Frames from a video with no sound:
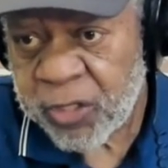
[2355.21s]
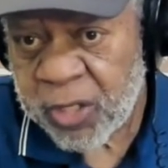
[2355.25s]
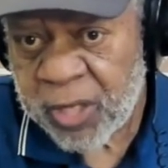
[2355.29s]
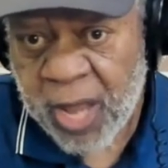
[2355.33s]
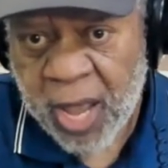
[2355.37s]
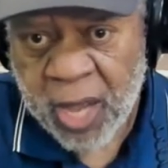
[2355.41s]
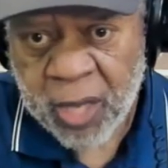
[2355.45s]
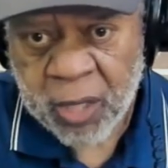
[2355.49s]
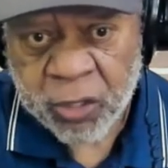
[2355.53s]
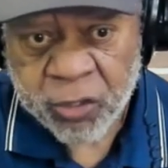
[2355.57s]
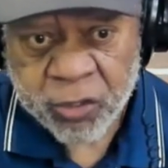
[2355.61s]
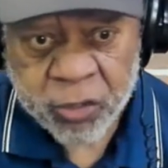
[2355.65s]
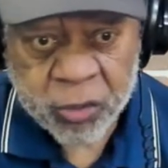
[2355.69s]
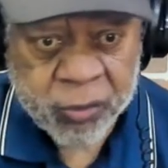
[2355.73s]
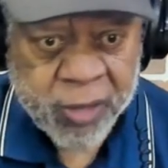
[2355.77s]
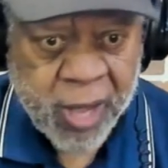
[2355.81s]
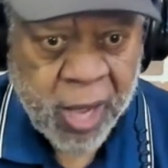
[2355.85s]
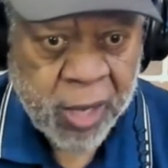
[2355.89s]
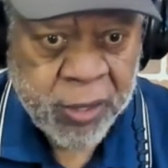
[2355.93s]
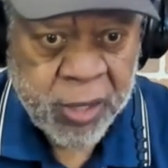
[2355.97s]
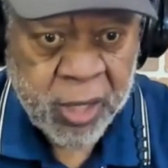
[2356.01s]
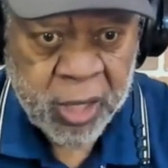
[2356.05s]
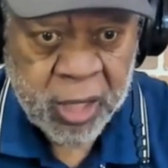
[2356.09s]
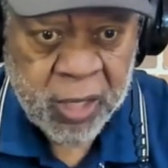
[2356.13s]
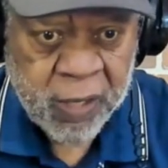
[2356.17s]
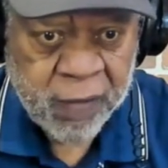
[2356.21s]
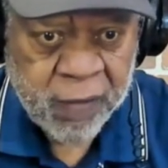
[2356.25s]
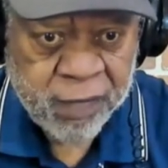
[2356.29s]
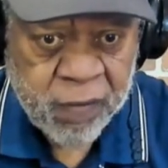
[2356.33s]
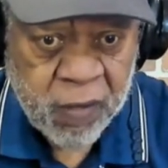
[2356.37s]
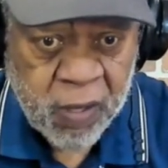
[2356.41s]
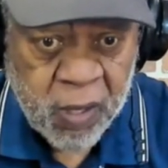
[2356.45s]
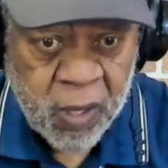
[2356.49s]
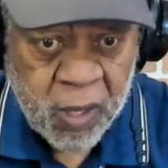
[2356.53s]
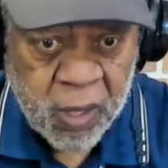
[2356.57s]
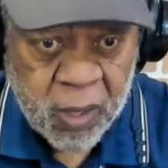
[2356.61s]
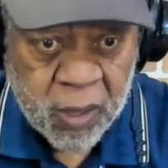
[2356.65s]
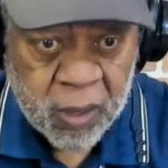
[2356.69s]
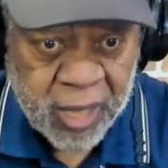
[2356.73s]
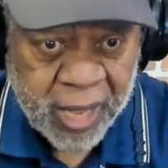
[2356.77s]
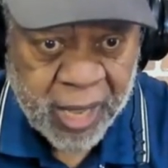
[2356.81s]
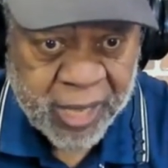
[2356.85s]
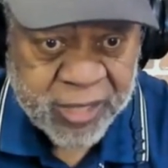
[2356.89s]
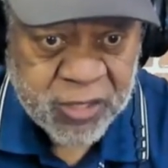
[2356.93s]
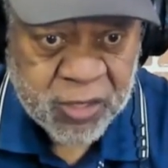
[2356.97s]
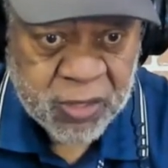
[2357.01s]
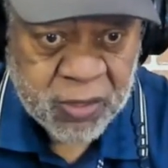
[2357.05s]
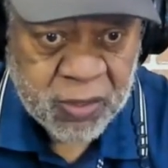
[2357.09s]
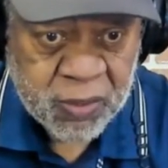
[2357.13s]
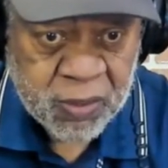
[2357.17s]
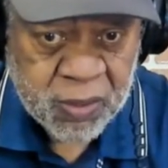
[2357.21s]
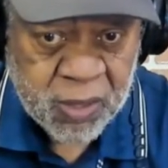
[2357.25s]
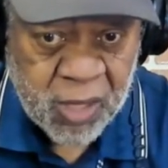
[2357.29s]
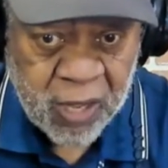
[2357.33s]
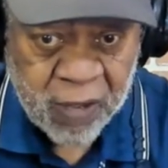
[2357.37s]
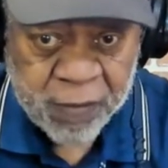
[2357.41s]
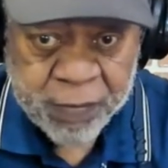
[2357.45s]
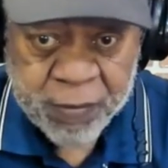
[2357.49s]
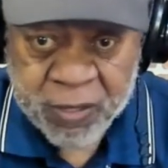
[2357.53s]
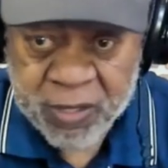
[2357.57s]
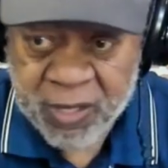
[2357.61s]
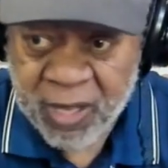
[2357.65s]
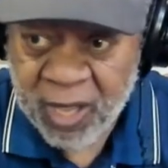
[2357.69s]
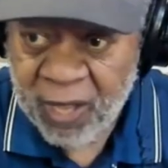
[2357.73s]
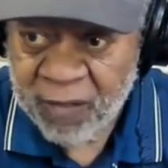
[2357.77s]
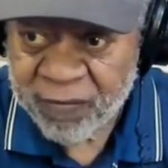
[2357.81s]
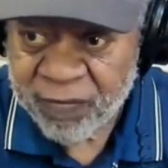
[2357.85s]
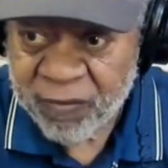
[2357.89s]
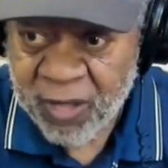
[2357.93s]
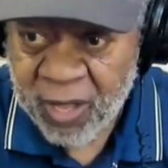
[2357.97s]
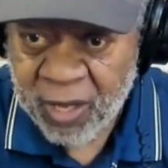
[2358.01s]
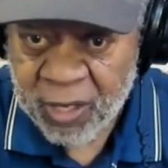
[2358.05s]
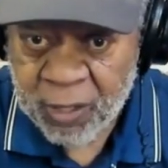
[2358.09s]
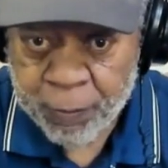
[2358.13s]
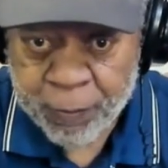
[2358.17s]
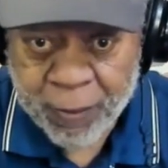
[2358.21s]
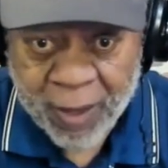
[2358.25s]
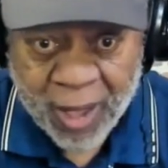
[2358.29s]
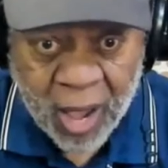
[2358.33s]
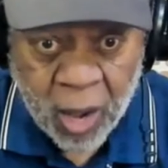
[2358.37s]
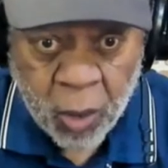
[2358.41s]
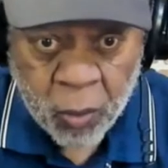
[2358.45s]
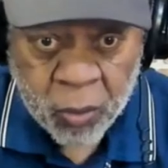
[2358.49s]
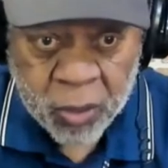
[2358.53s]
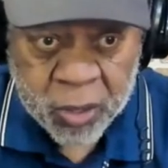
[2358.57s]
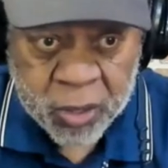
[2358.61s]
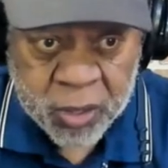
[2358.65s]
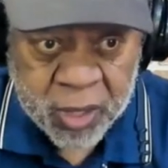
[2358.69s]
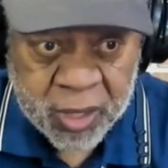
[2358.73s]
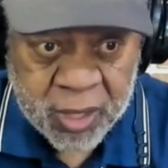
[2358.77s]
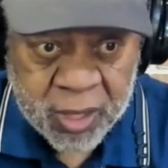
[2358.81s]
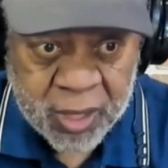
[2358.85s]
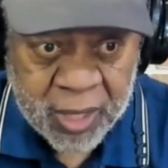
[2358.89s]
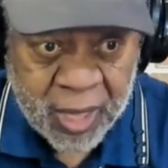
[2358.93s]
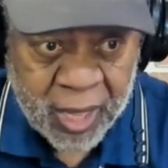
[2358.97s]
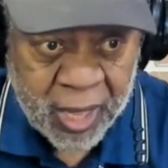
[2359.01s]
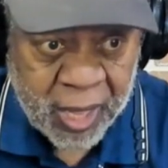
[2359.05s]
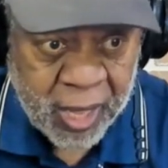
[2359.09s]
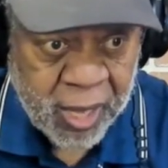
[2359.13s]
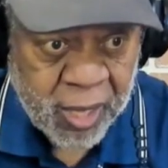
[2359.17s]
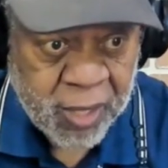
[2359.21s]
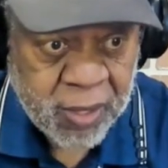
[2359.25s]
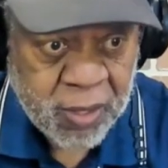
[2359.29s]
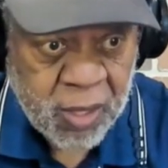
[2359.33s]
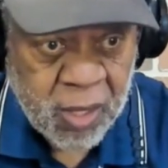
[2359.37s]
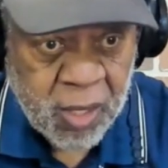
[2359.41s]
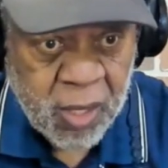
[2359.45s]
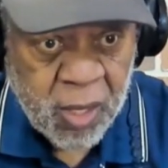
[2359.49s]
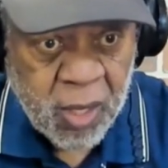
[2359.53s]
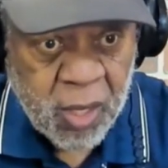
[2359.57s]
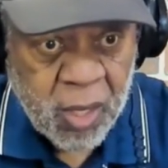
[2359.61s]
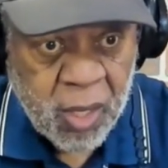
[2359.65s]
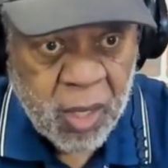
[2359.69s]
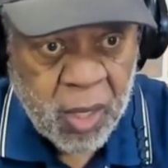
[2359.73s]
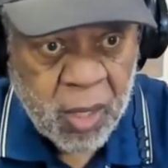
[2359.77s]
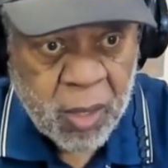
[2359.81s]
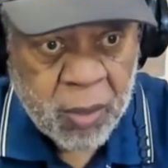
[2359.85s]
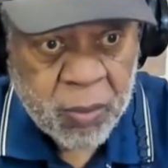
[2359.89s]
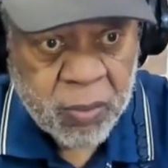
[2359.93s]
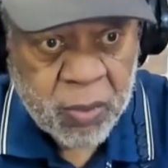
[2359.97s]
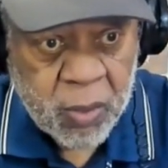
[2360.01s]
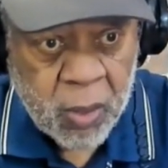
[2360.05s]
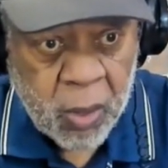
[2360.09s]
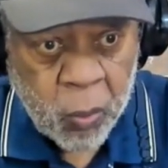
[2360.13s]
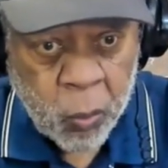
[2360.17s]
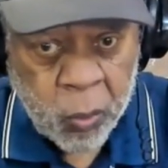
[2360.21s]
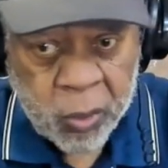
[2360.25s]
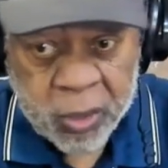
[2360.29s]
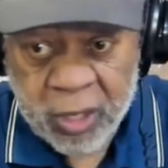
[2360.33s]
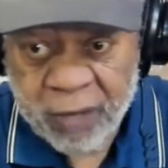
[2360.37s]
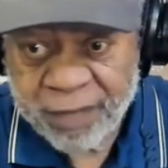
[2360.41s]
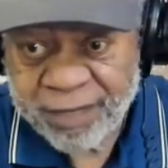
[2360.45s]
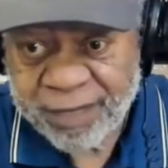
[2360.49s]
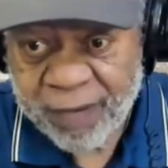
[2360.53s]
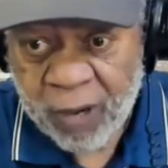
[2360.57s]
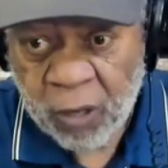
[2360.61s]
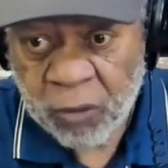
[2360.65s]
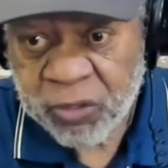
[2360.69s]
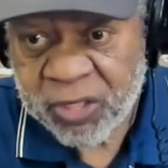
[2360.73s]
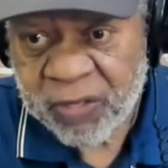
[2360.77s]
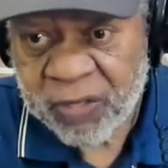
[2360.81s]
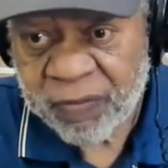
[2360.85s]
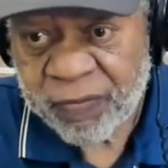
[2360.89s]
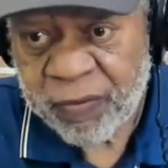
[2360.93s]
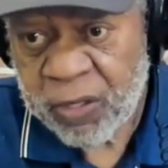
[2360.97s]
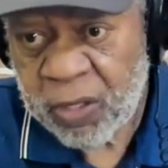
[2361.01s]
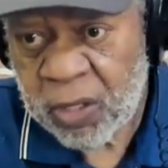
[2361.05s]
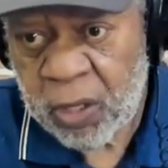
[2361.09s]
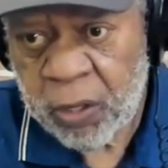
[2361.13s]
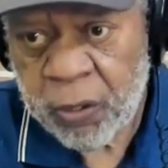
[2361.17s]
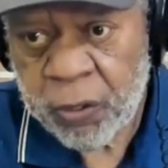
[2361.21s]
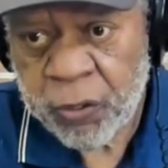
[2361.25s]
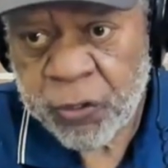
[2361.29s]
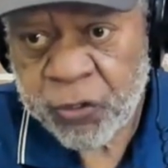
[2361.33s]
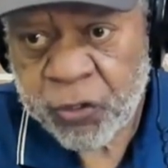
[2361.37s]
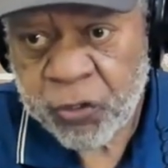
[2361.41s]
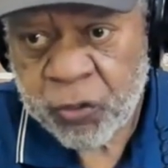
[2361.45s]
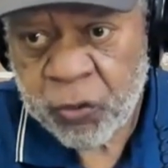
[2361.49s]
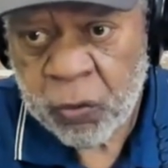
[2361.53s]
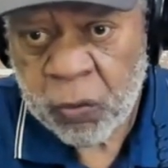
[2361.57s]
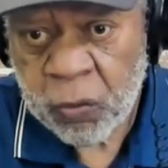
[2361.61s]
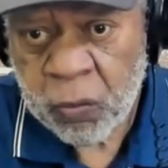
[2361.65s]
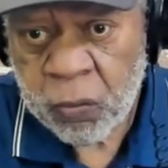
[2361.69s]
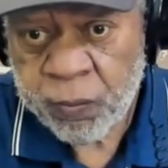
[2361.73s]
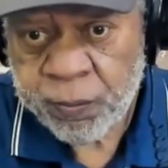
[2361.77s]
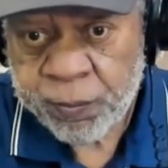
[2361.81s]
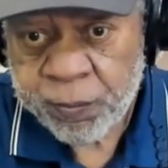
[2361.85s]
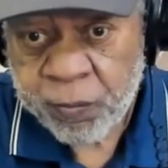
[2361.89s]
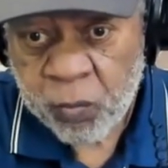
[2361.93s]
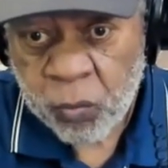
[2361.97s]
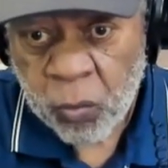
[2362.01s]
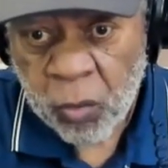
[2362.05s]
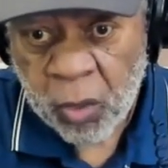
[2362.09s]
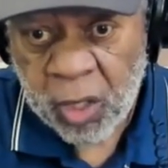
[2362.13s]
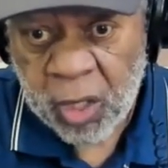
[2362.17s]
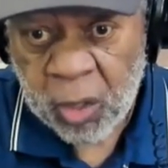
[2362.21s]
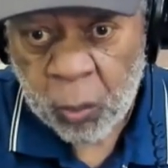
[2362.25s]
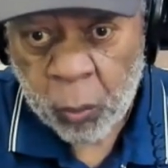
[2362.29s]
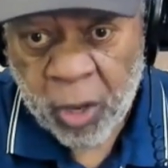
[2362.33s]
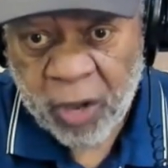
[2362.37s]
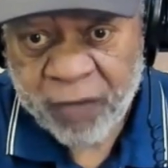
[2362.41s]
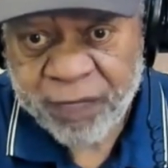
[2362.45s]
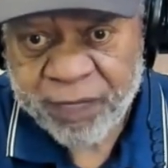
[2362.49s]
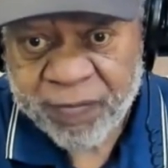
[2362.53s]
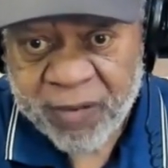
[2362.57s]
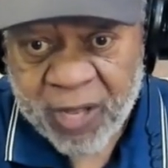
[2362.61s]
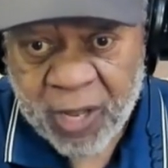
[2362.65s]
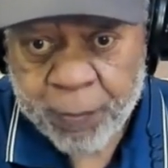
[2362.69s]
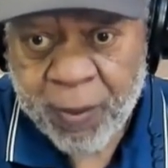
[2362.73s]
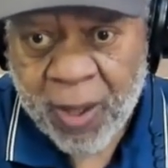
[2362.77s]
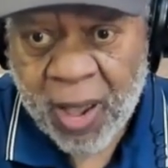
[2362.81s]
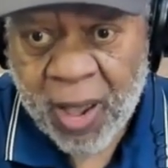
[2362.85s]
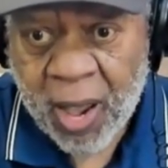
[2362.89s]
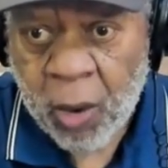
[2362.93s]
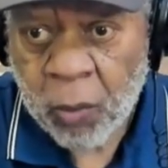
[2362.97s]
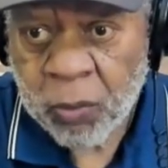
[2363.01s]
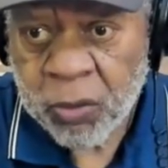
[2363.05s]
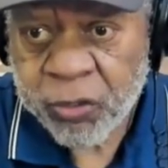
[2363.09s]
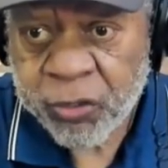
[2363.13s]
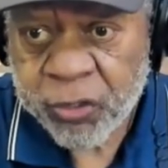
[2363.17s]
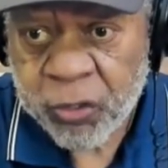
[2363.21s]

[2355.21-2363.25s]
They're not going to turn around and give licensed government to have the kind of power that it had when they fought seven years to get away from that power.